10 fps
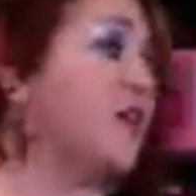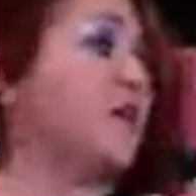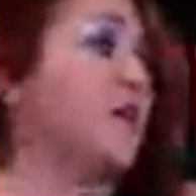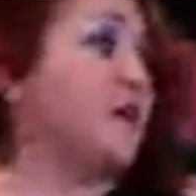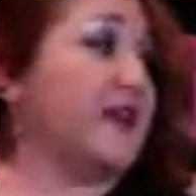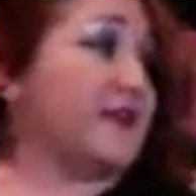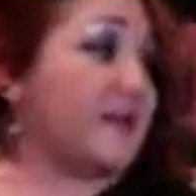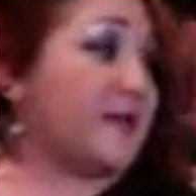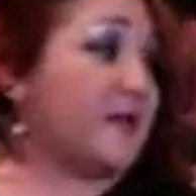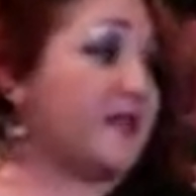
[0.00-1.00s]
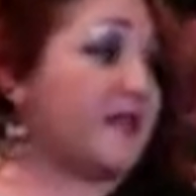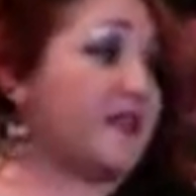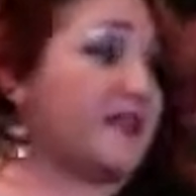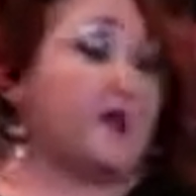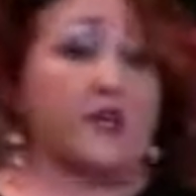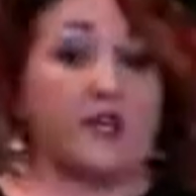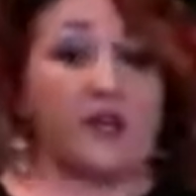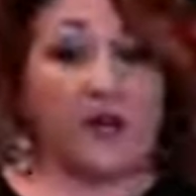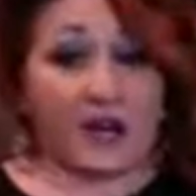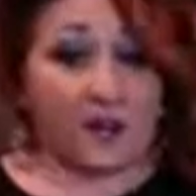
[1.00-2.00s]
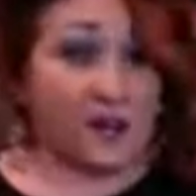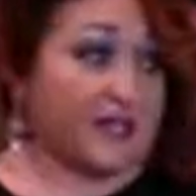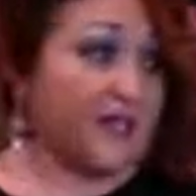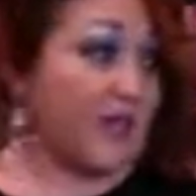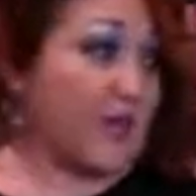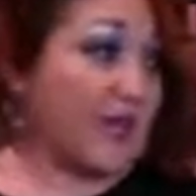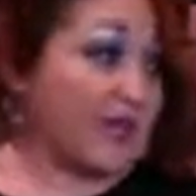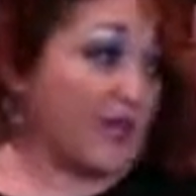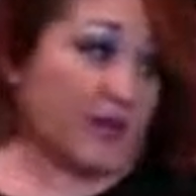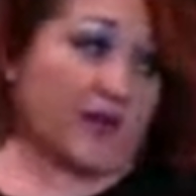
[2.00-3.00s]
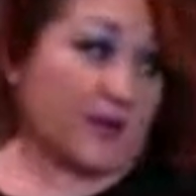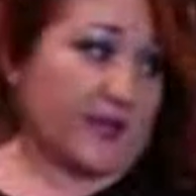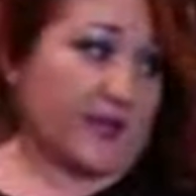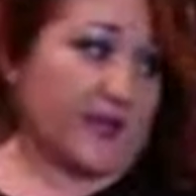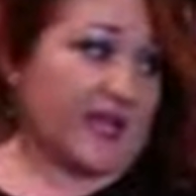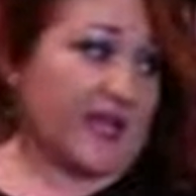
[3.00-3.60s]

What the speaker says: But when they apply it, they're going to apply it when it's wet, wet, wet.